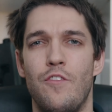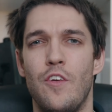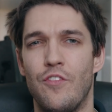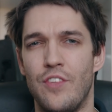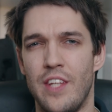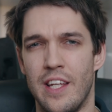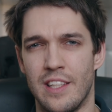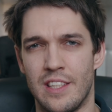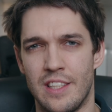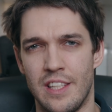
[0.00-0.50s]

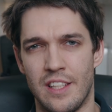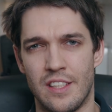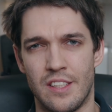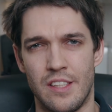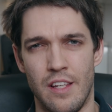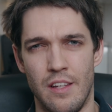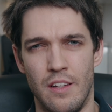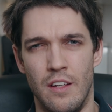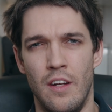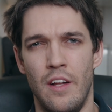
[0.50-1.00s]
50 and
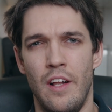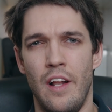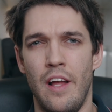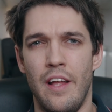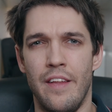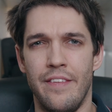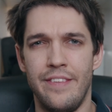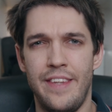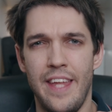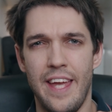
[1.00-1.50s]
60.
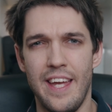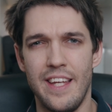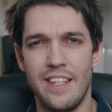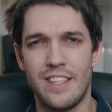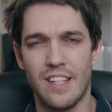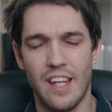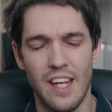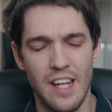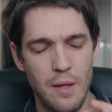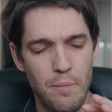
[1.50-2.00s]

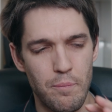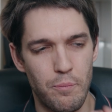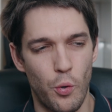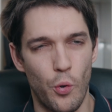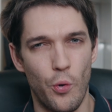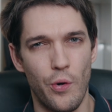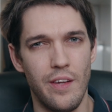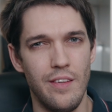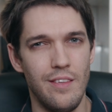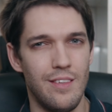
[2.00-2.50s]
There's an
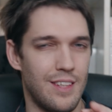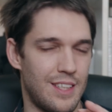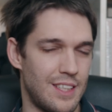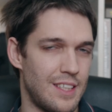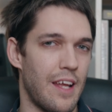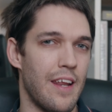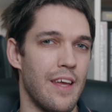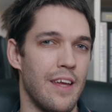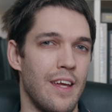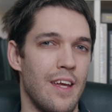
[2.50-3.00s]
important
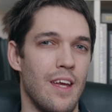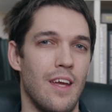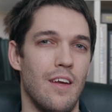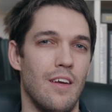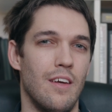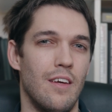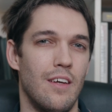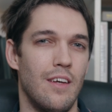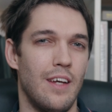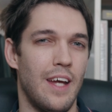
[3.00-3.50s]
setting
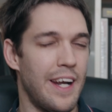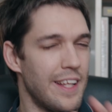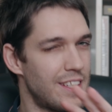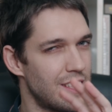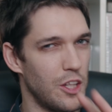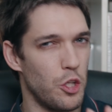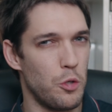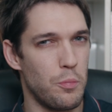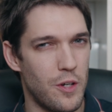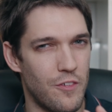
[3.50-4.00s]
here, and it's
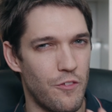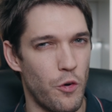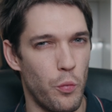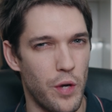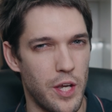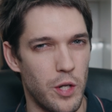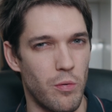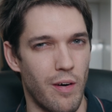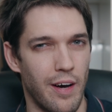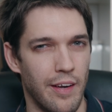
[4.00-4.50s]
a little bit of a
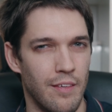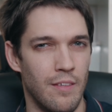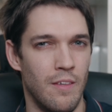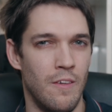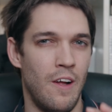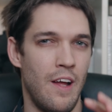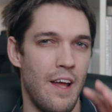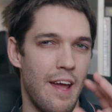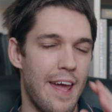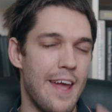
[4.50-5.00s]
weird one.
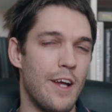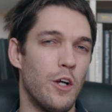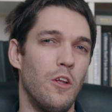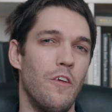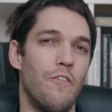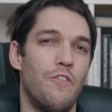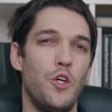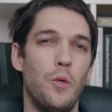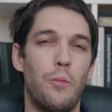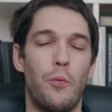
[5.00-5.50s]
Angle
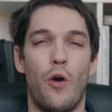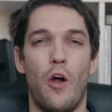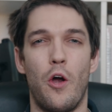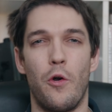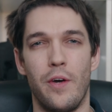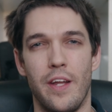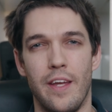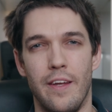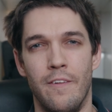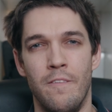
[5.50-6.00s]
of view
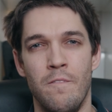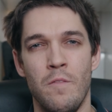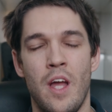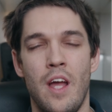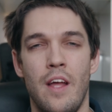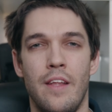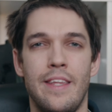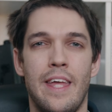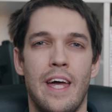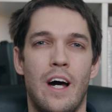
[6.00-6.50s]
priority.
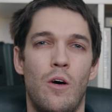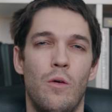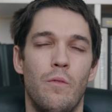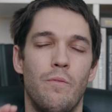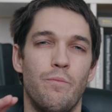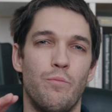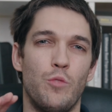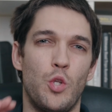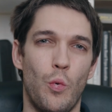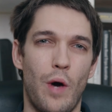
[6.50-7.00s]
Now,
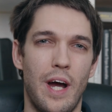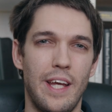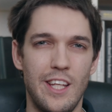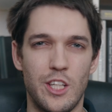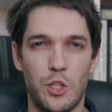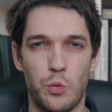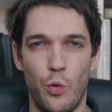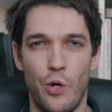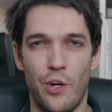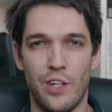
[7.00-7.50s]
the way
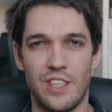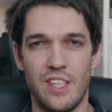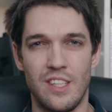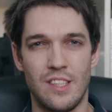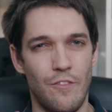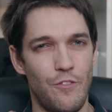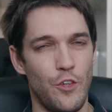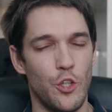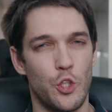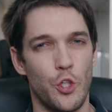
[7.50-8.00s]
this works
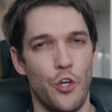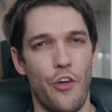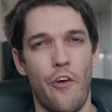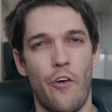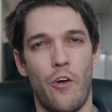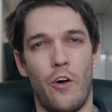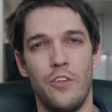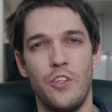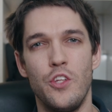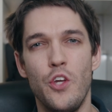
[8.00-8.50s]
is if you turn
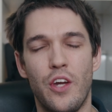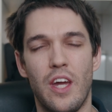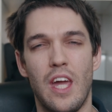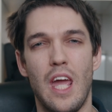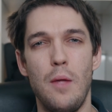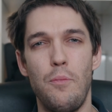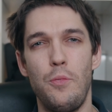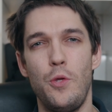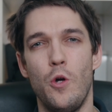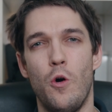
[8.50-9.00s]
it on, you
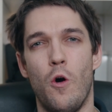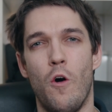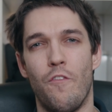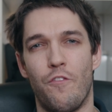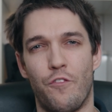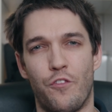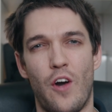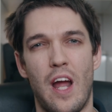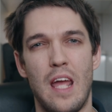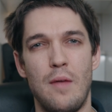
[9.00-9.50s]
keep your
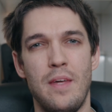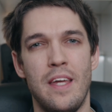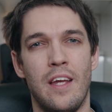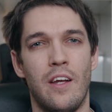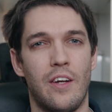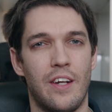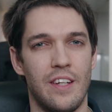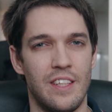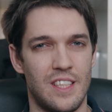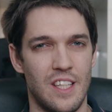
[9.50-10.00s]
framing
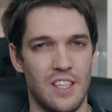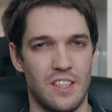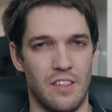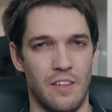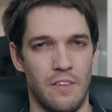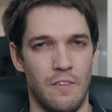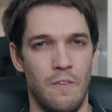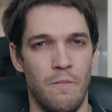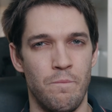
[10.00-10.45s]
consistent,